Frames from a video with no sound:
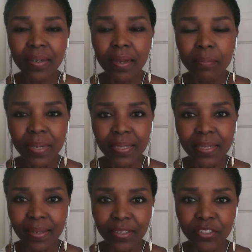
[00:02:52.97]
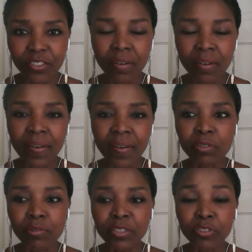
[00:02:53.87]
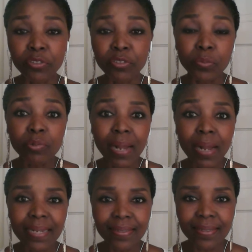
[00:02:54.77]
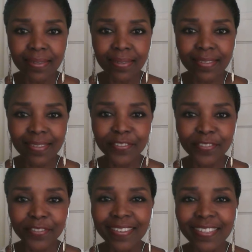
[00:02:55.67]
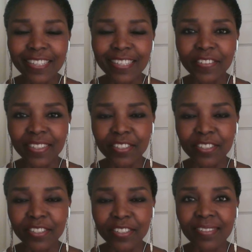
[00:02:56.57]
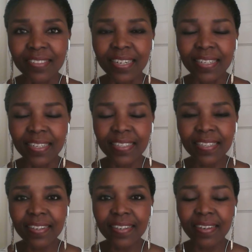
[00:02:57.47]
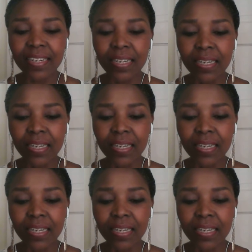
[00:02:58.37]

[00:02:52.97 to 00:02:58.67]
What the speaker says: message, of our gratitude practice for Thanksgiving 2018,